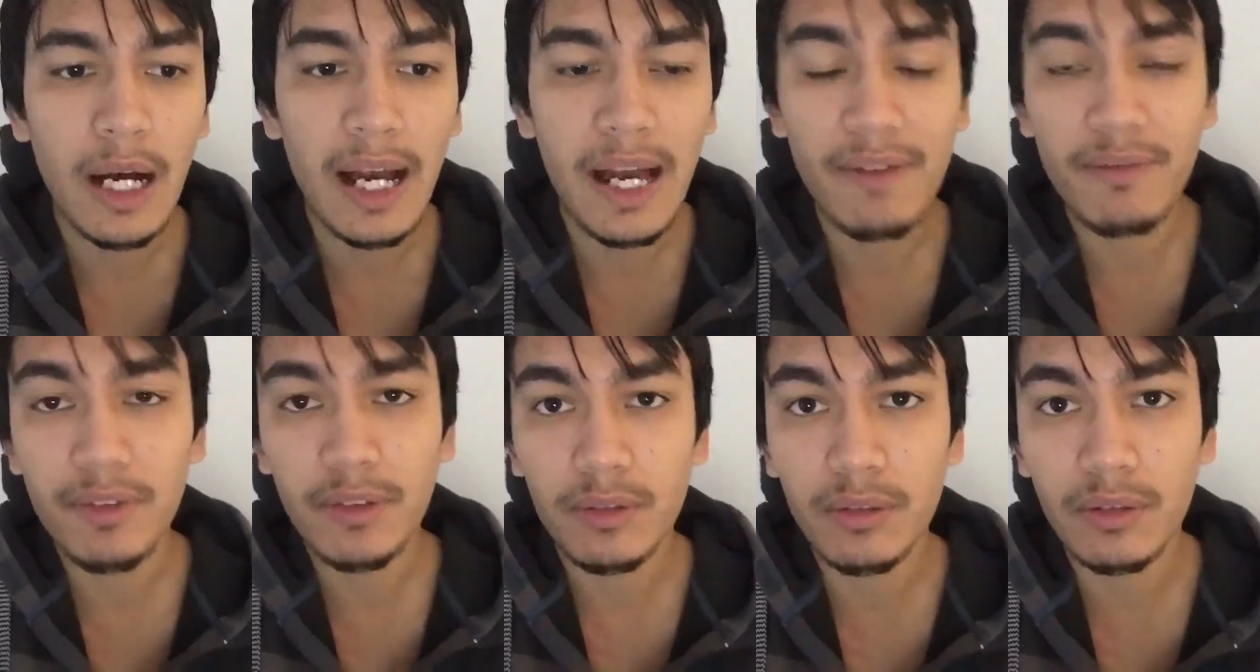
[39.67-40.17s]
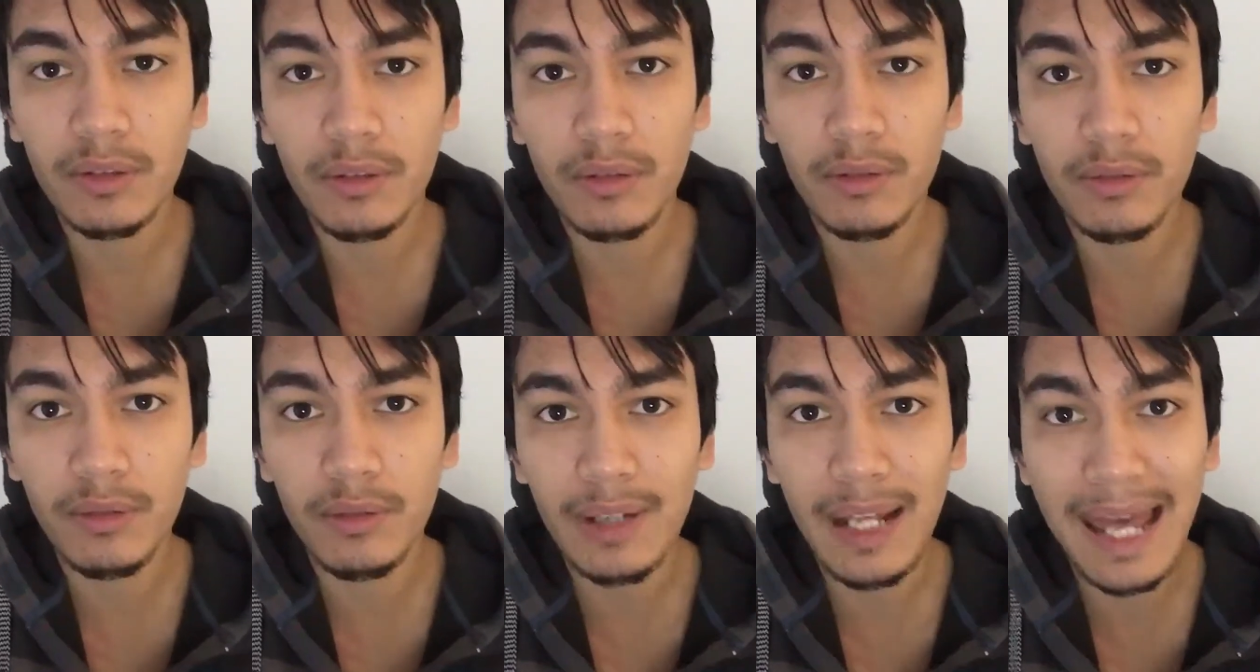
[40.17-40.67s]
I haven't
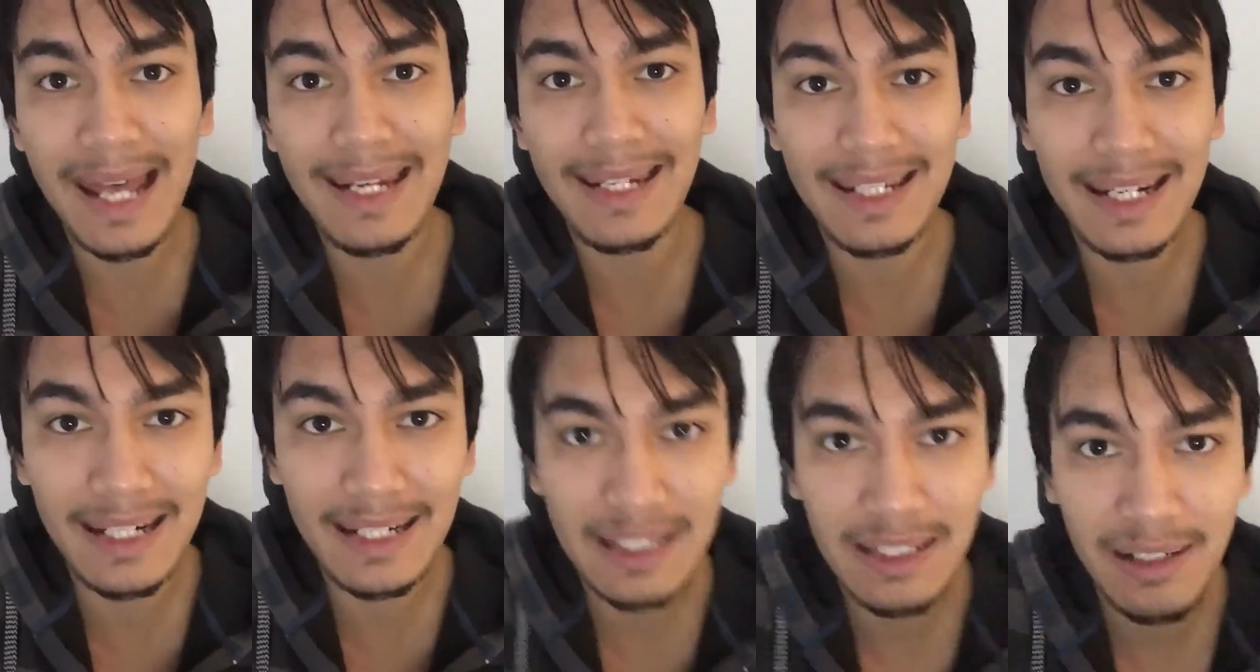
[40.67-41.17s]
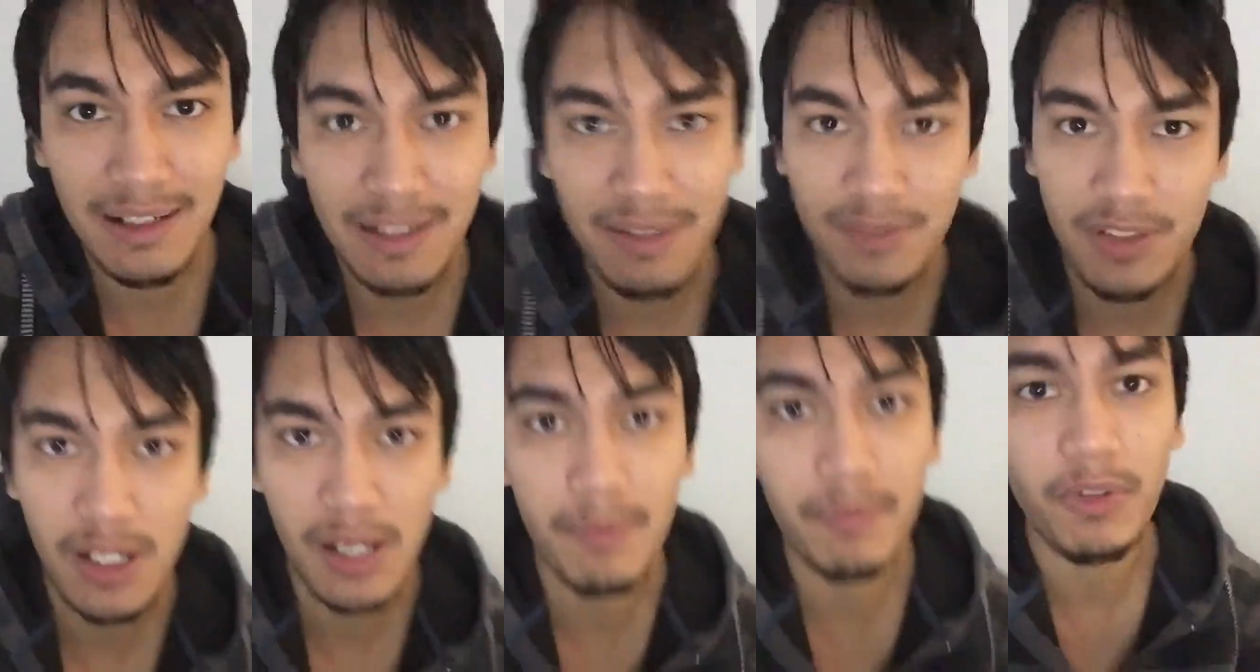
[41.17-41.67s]
added any kind
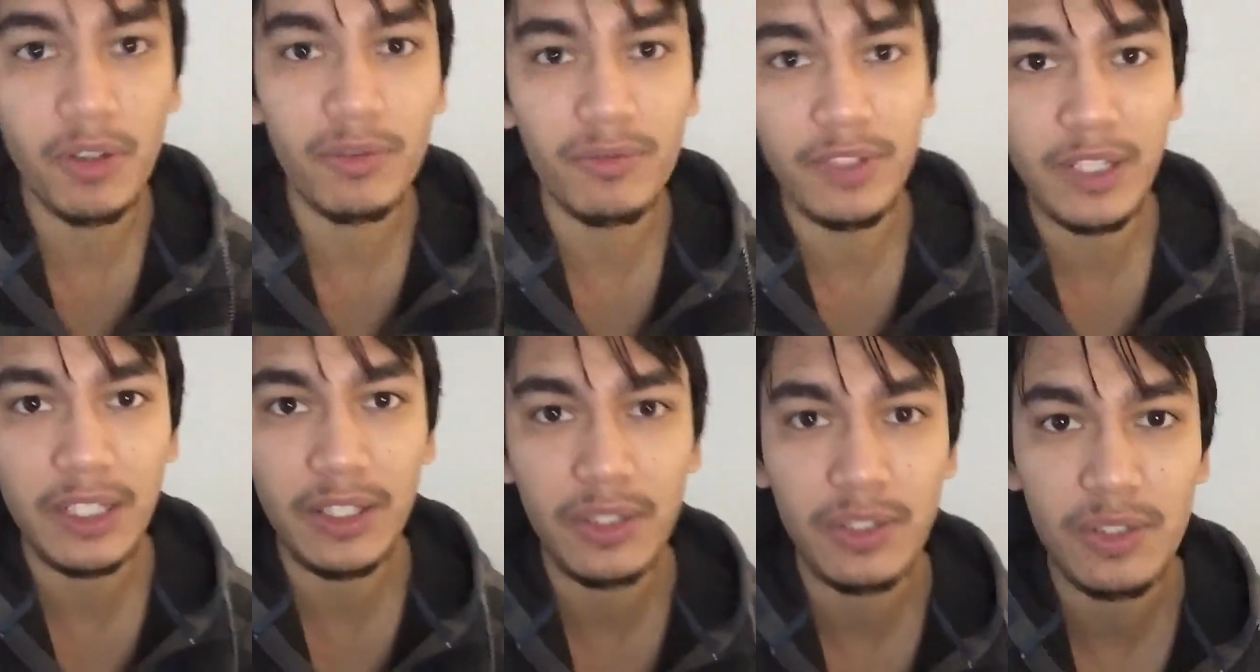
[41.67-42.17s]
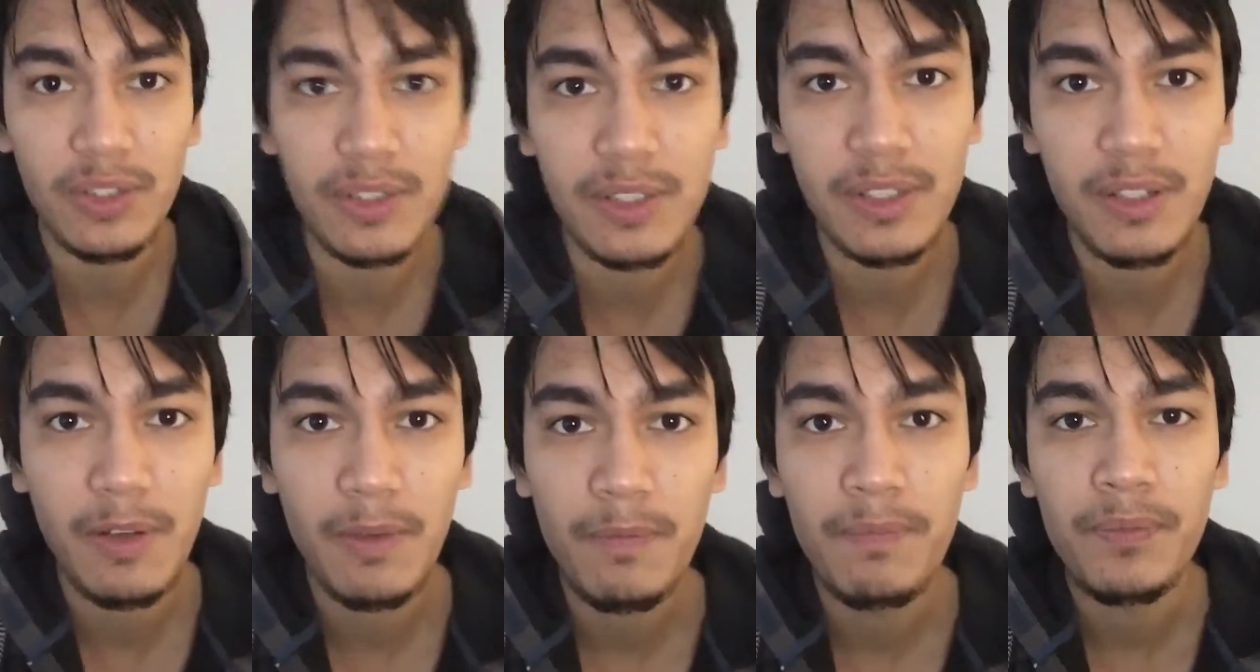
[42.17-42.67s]
of time vault
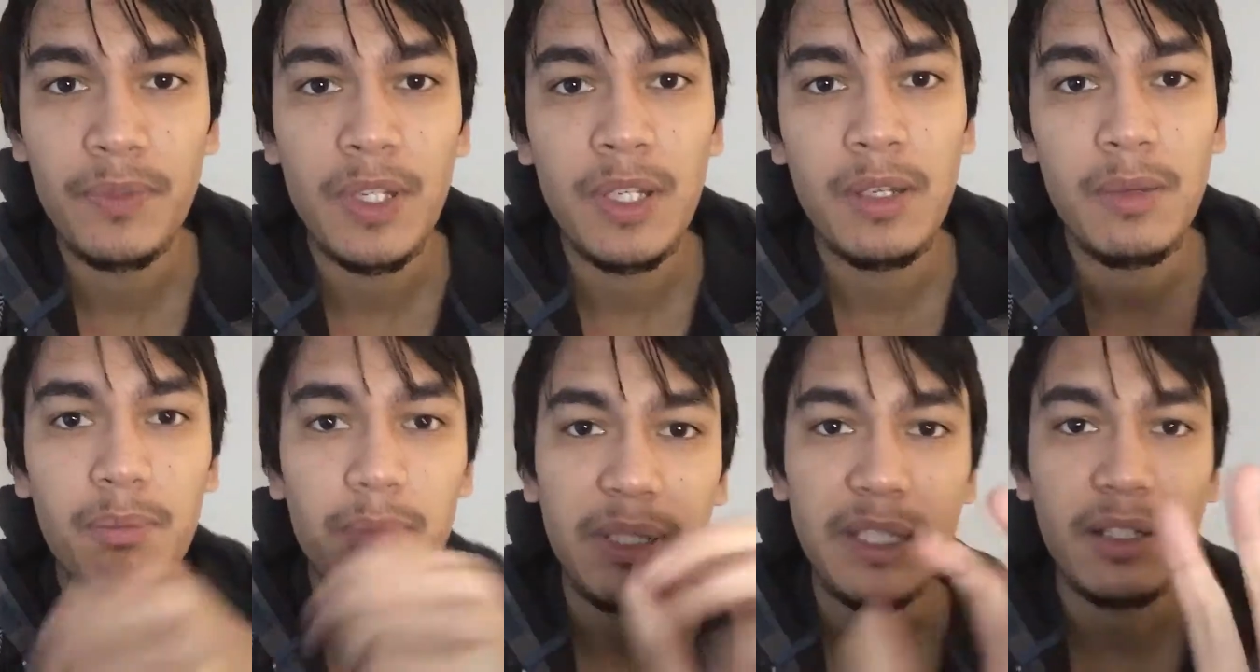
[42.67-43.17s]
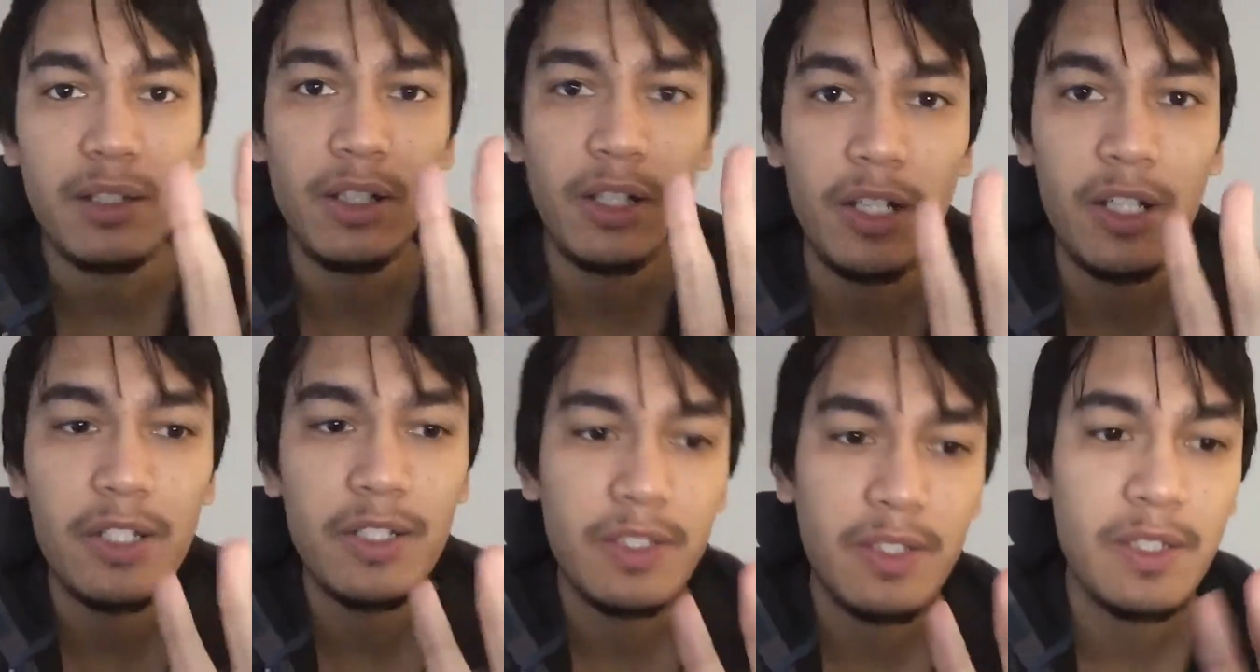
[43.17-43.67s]
videos
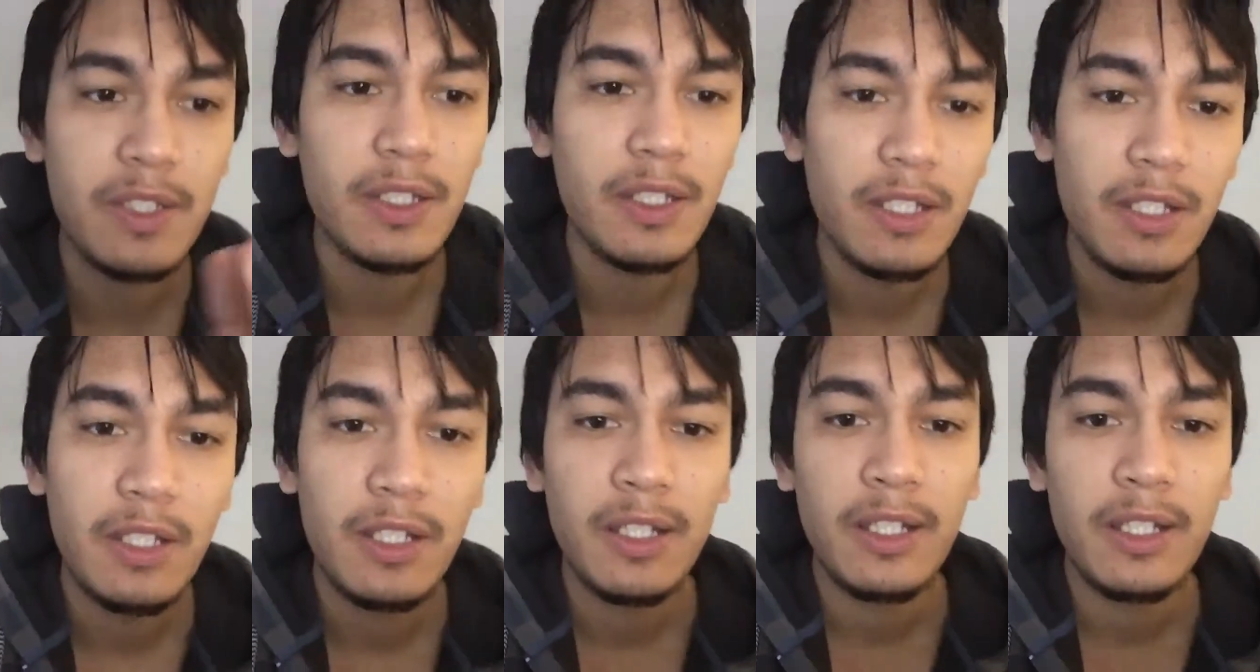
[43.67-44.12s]
because